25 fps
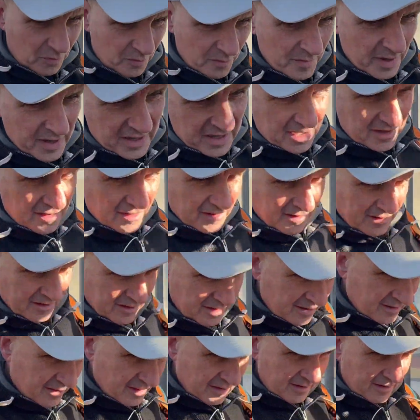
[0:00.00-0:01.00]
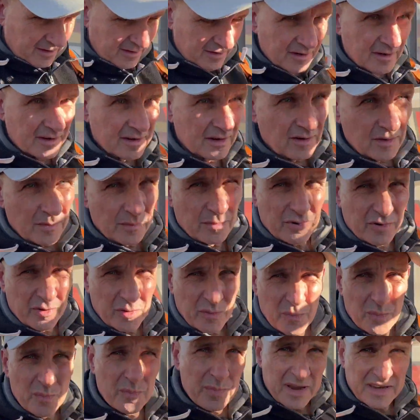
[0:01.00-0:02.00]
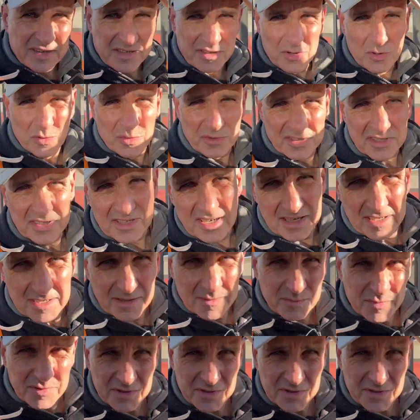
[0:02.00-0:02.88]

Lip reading: main, probably best known stadiums.